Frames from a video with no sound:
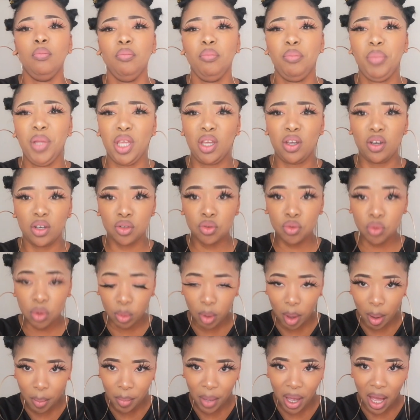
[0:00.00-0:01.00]
Because
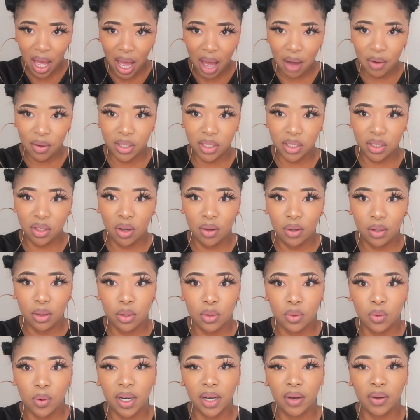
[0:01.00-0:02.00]
remember, I was going
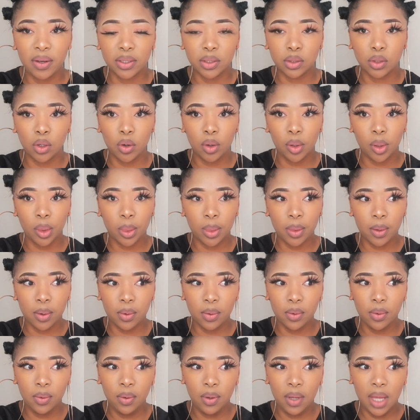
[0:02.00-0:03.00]
through what I was going
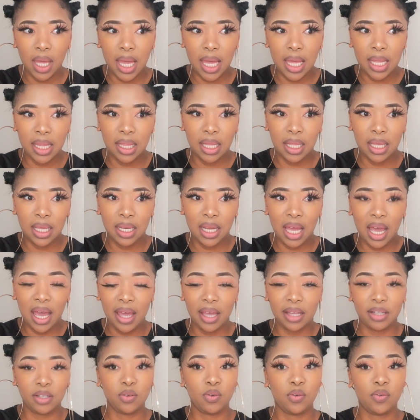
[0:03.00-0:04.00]
through, and then I
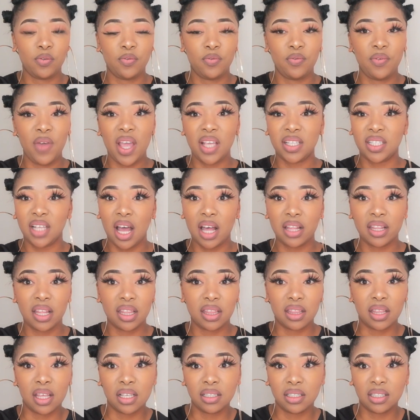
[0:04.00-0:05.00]
had to face other
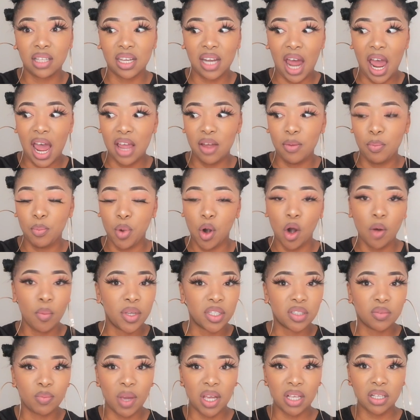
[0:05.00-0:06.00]
things that I
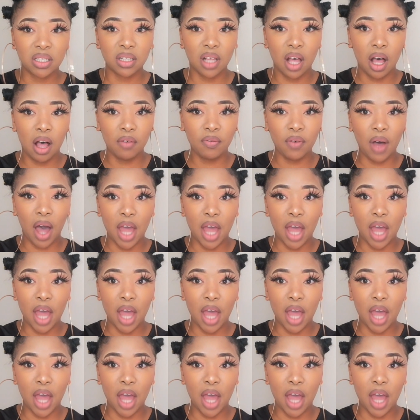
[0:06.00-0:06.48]
promised myself.